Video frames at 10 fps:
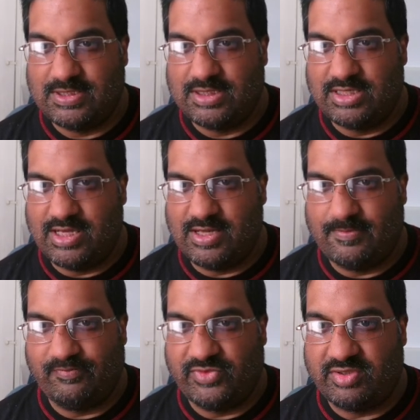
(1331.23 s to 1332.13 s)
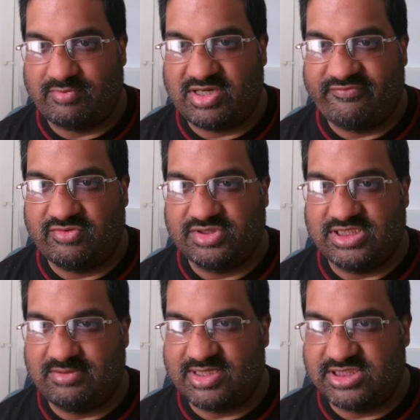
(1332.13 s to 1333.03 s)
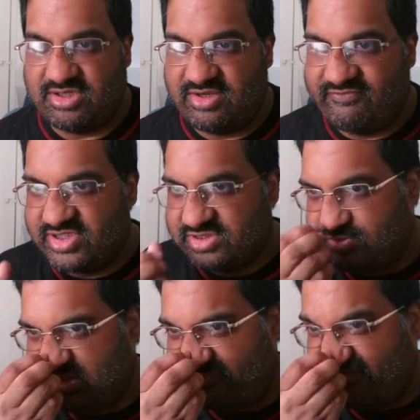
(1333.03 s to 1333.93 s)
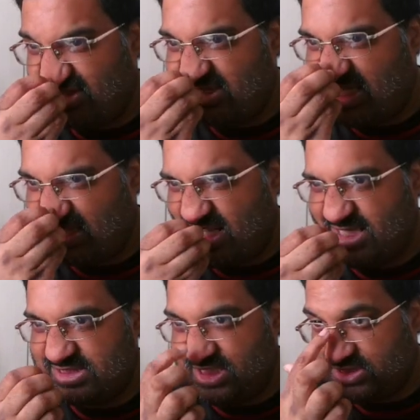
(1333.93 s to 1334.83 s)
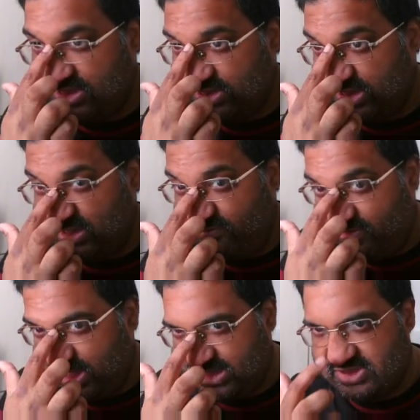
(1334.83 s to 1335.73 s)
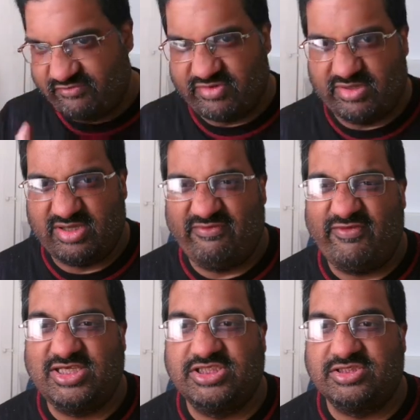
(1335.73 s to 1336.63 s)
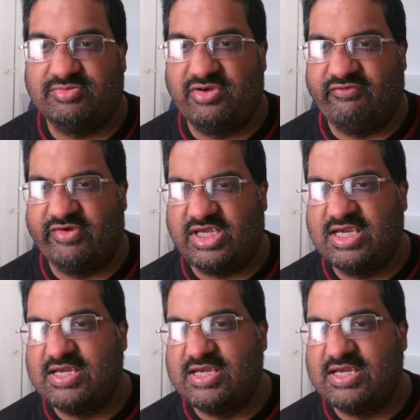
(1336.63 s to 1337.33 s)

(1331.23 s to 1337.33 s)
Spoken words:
The Marvel Cinematic Universe multiverse saga has yet to see the release of an Avengers movie,